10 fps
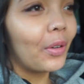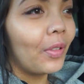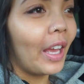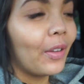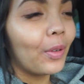We're
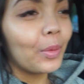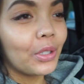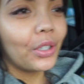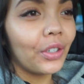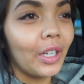flying from
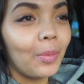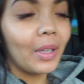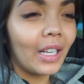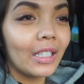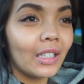Surrey
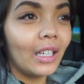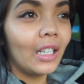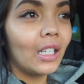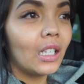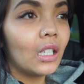because no, we're
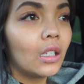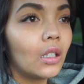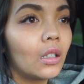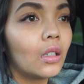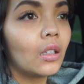it, flying from
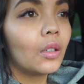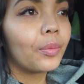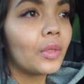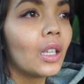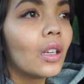
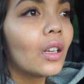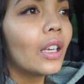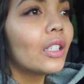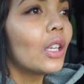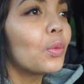Vancouver.
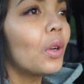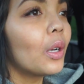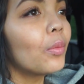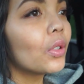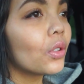It says
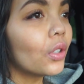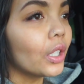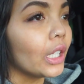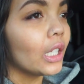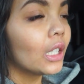welcome to
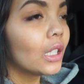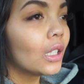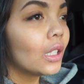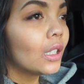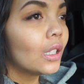Surrey.
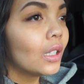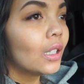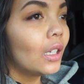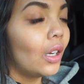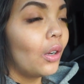
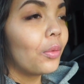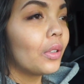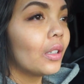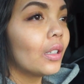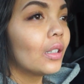It's
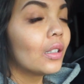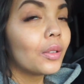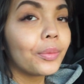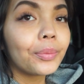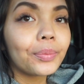just like
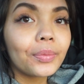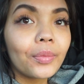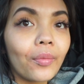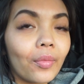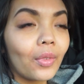saying
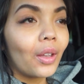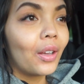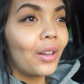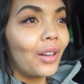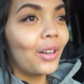welcome to
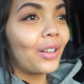Dona, but okay.